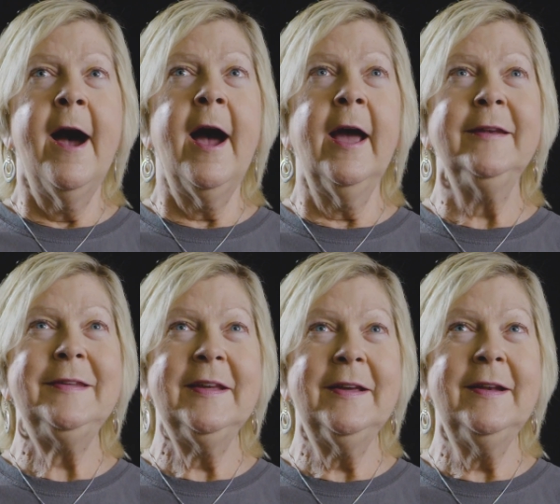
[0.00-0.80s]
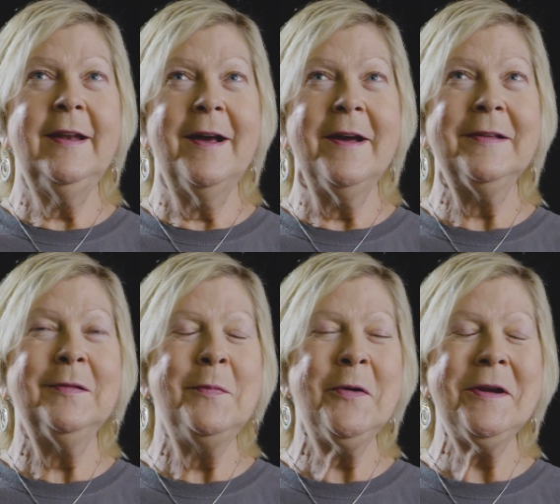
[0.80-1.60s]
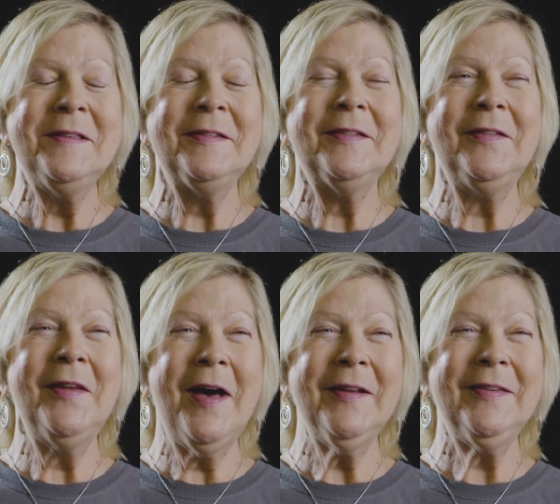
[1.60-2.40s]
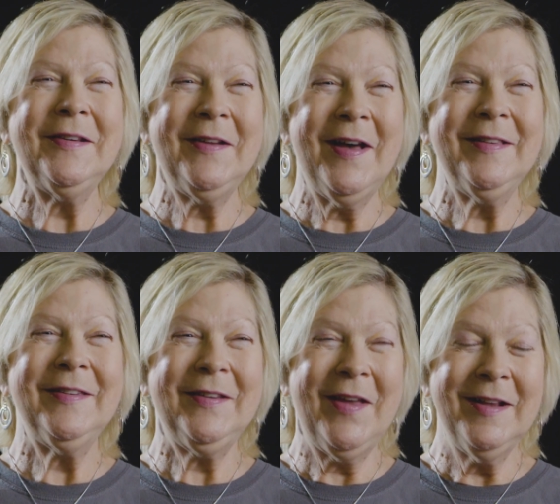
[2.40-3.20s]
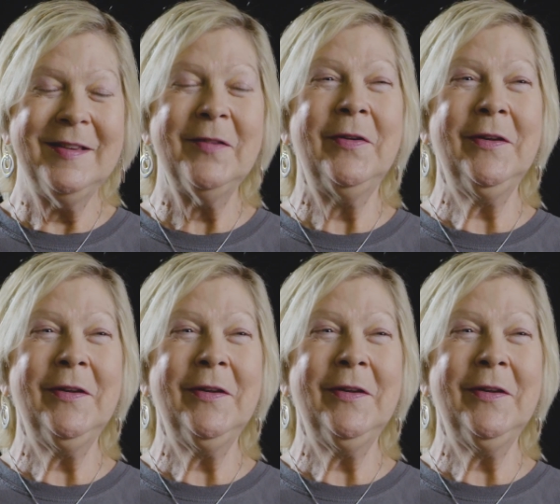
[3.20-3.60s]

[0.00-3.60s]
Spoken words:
I did experience lots and lots and lots of